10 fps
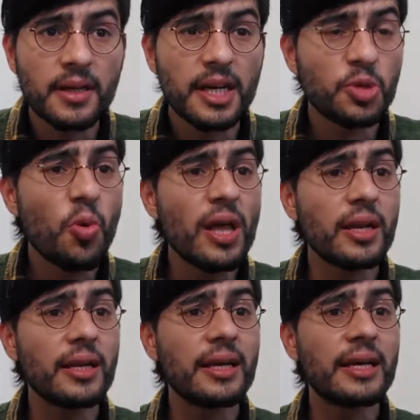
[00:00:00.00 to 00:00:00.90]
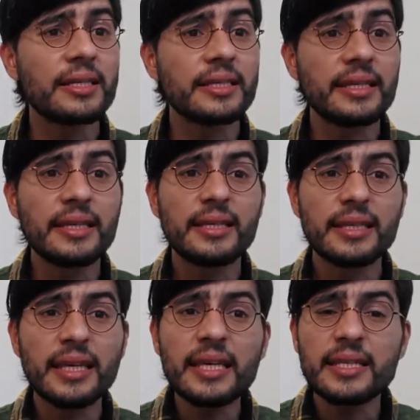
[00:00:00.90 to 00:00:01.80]
As well as it's
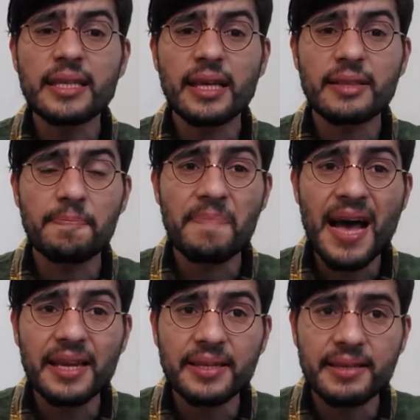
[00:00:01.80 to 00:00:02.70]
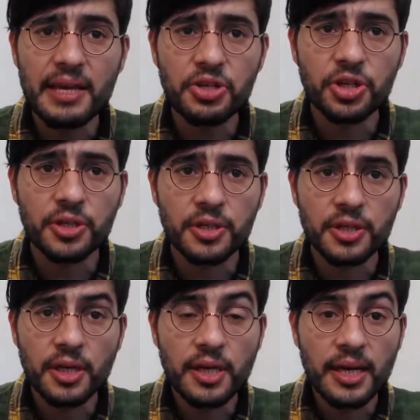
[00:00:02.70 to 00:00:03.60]
easy that bad
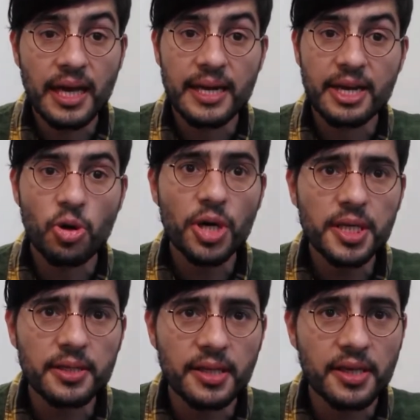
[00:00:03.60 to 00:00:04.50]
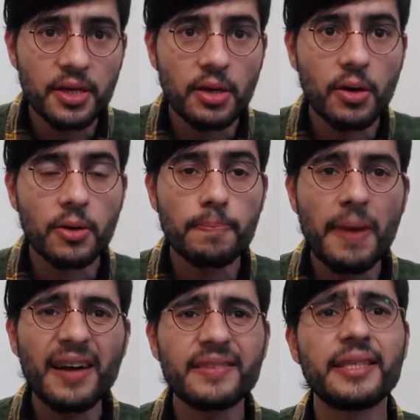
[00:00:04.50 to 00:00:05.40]
intentions and egoistic or
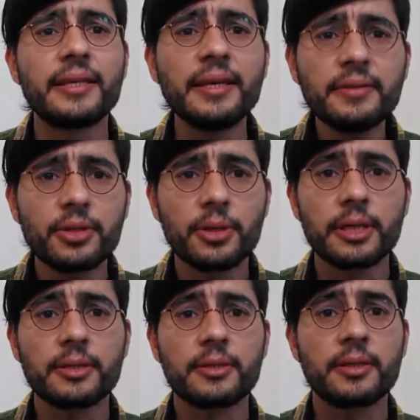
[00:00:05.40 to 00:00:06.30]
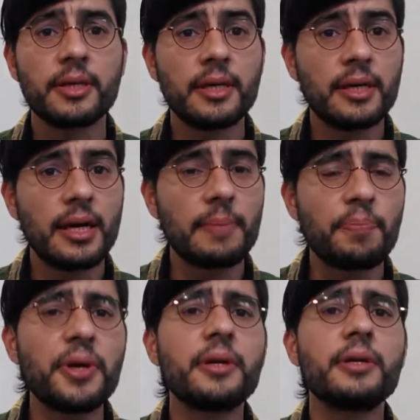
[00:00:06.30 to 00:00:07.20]
party interests
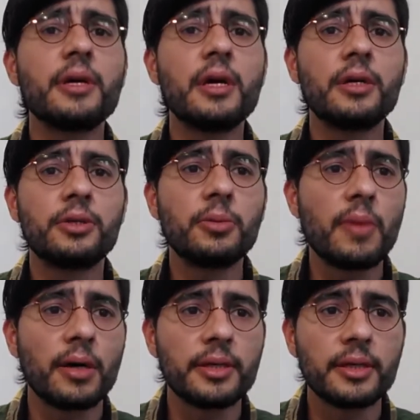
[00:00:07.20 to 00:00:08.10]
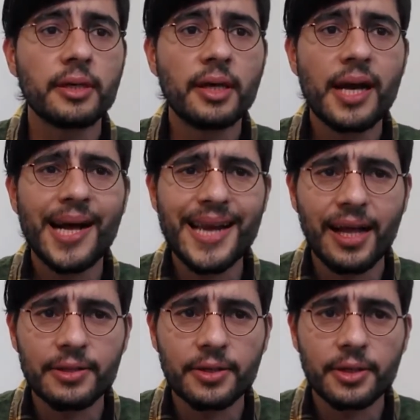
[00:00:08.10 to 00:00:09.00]
appear to muddy and
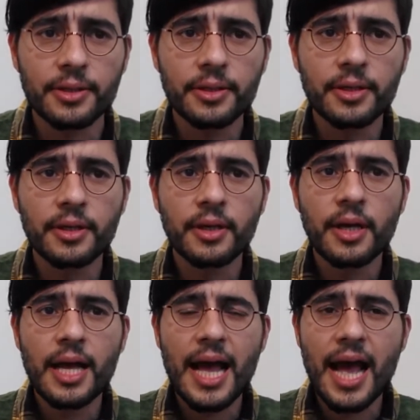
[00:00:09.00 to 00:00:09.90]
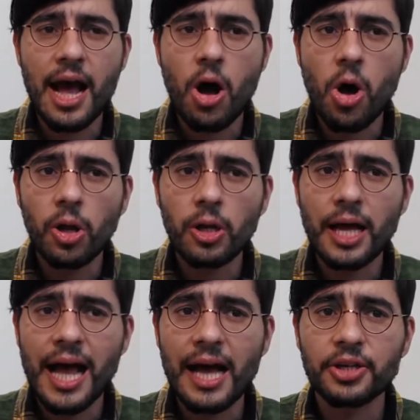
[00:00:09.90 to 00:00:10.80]
alter
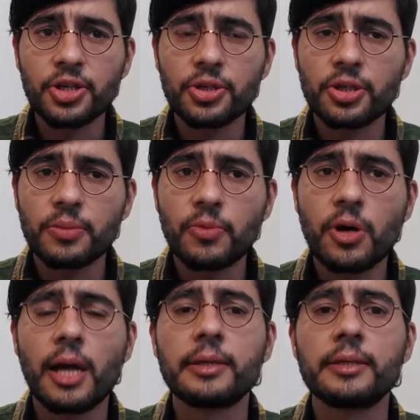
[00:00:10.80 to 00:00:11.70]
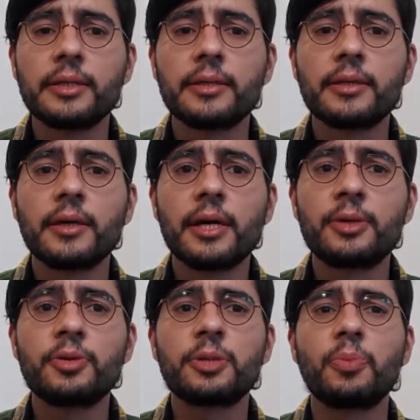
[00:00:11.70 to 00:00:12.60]
all actions' morality
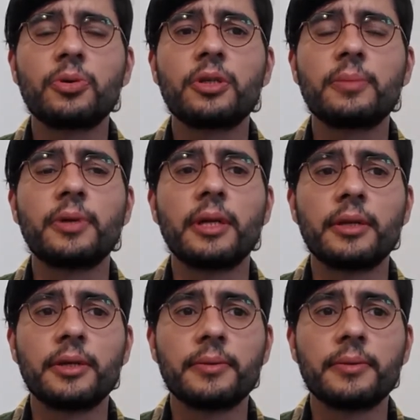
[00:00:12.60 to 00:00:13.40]
and responsibility.